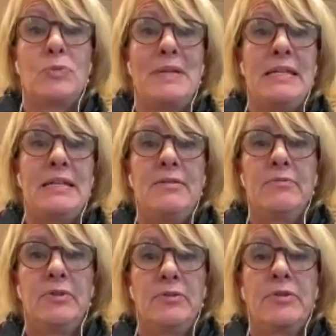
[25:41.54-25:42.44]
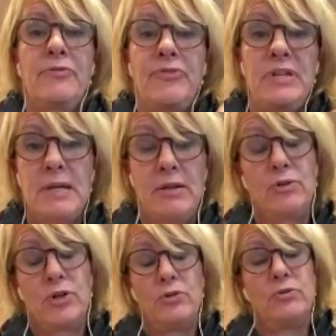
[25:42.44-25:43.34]
to be the female
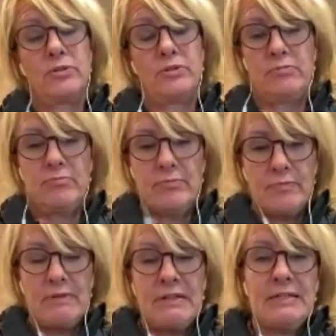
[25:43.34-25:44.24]
goat. Let's